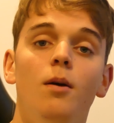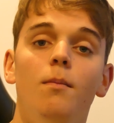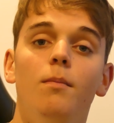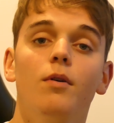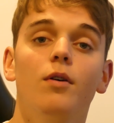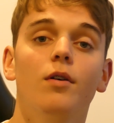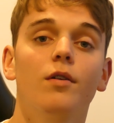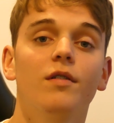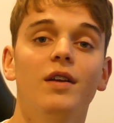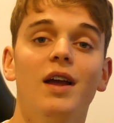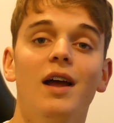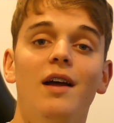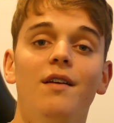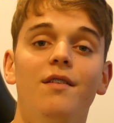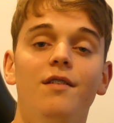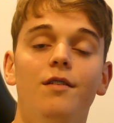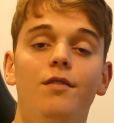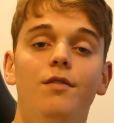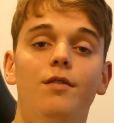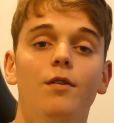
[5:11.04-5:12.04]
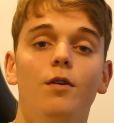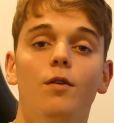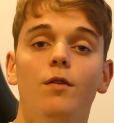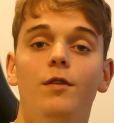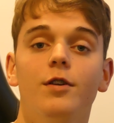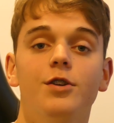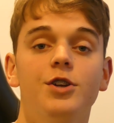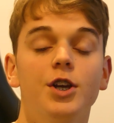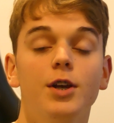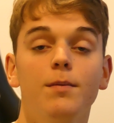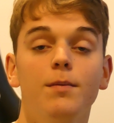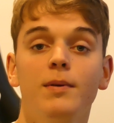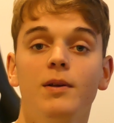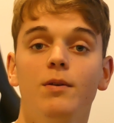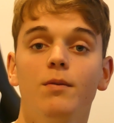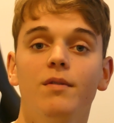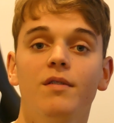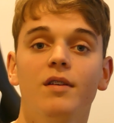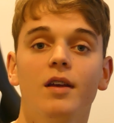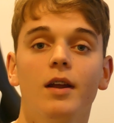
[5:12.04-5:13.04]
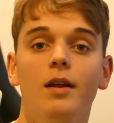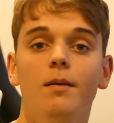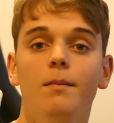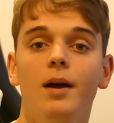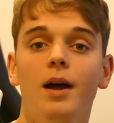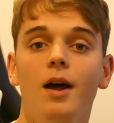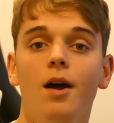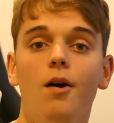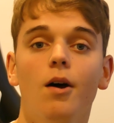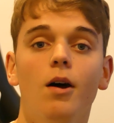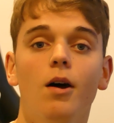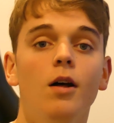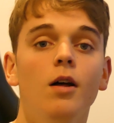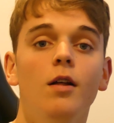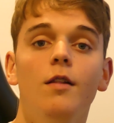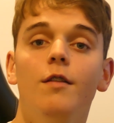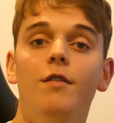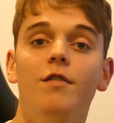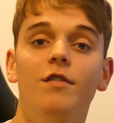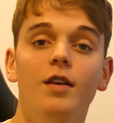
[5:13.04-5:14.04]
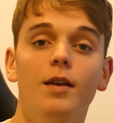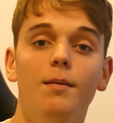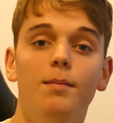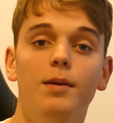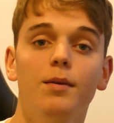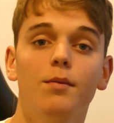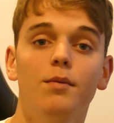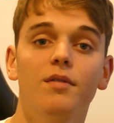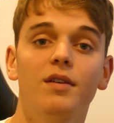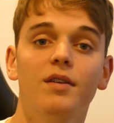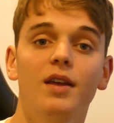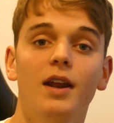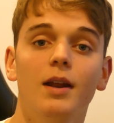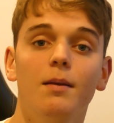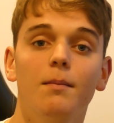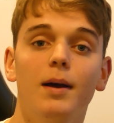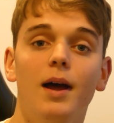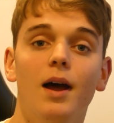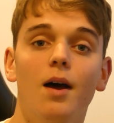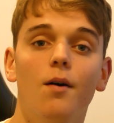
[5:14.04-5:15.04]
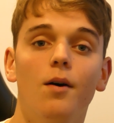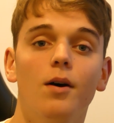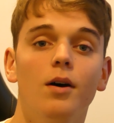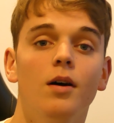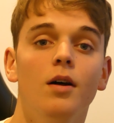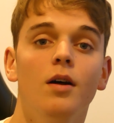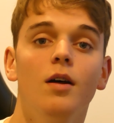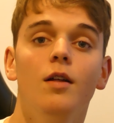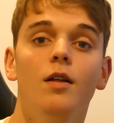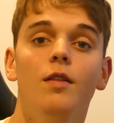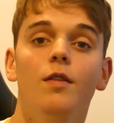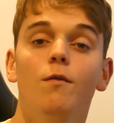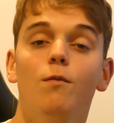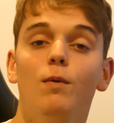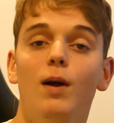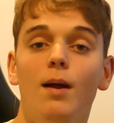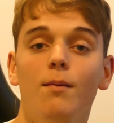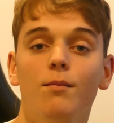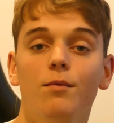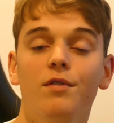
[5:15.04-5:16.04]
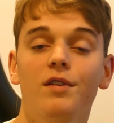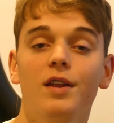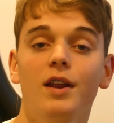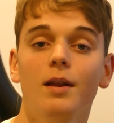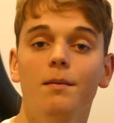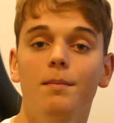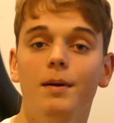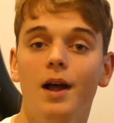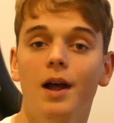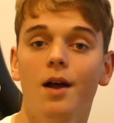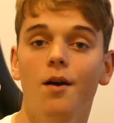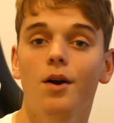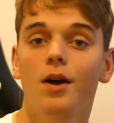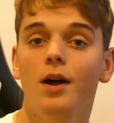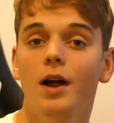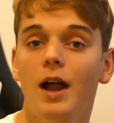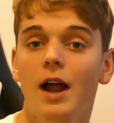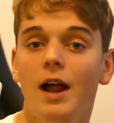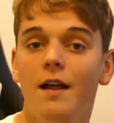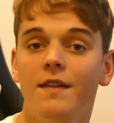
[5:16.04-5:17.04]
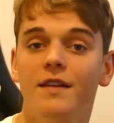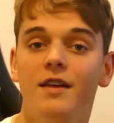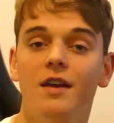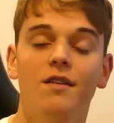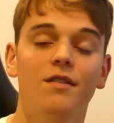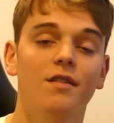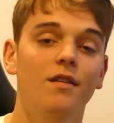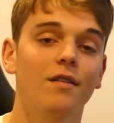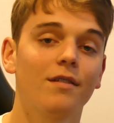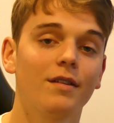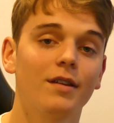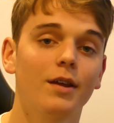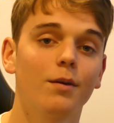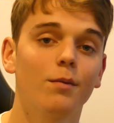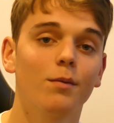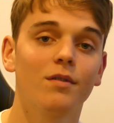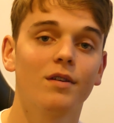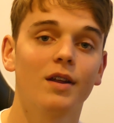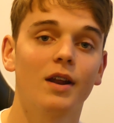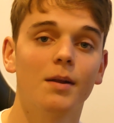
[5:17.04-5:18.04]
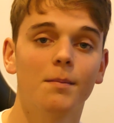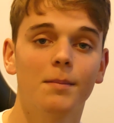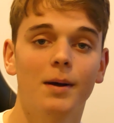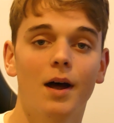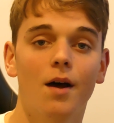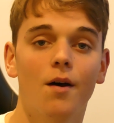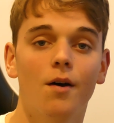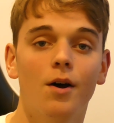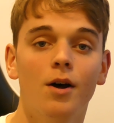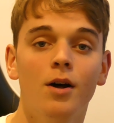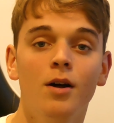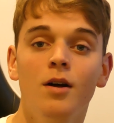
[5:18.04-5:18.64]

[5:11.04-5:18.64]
Because as you saw, the GPU was getting power, the CPU was getting power, the RAM was getting power, and the SSD was getting power.